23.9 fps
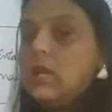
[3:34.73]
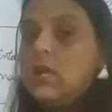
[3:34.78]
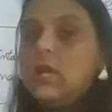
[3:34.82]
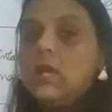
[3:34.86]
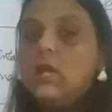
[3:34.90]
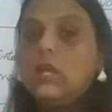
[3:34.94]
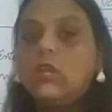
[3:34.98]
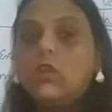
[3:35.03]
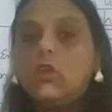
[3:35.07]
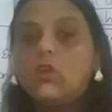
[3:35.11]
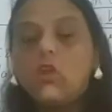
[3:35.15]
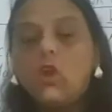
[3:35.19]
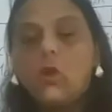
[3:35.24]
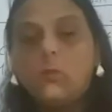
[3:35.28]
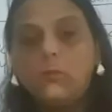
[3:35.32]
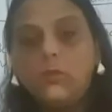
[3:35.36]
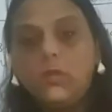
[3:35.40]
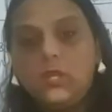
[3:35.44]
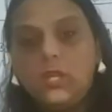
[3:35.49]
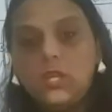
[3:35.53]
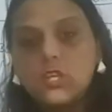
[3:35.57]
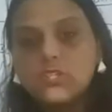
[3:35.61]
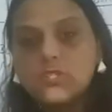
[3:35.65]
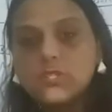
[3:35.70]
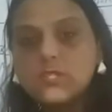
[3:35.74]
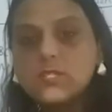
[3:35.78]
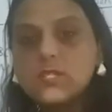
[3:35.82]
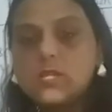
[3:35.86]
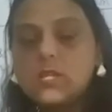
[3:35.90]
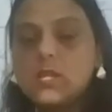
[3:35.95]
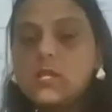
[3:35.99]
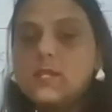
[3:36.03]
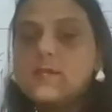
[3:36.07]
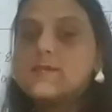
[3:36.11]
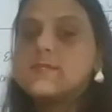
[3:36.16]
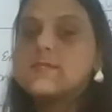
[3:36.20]
your communication
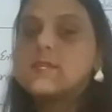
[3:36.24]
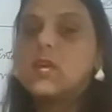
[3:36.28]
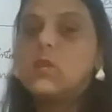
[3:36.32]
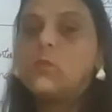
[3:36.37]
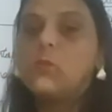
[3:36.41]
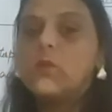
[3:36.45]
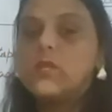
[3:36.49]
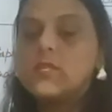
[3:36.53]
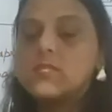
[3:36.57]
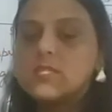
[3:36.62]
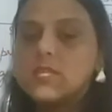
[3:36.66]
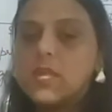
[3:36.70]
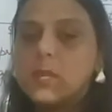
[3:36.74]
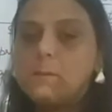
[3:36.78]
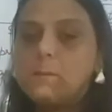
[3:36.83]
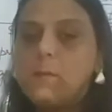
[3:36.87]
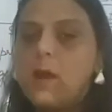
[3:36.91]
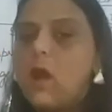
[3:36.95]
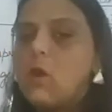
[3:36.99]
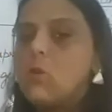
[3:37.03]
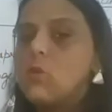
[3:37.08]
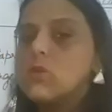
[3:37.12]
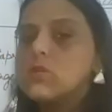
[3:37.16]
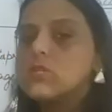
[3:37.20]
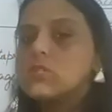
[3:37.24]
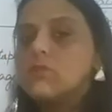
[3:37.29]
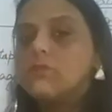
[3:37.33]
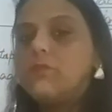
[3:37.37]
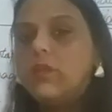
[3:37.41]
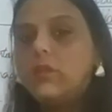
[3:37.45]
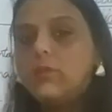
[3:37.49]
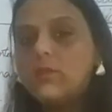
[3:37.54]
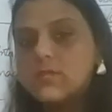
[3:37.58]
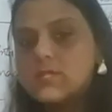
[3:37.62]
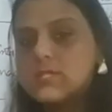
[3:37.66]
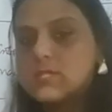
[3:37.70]
skills, convincing power, so
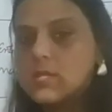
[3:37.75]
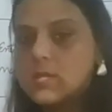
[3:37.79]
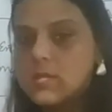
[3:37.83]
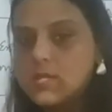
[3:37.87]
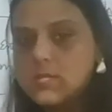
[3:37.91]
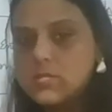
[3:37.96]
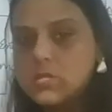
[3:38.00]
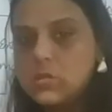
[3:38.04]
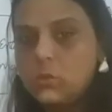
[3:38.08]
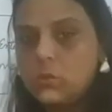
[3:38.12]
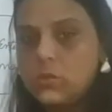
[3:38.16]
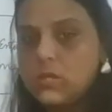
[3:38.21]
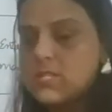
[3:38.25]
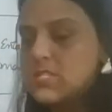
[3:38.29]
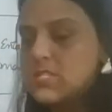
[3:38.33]
various skills you can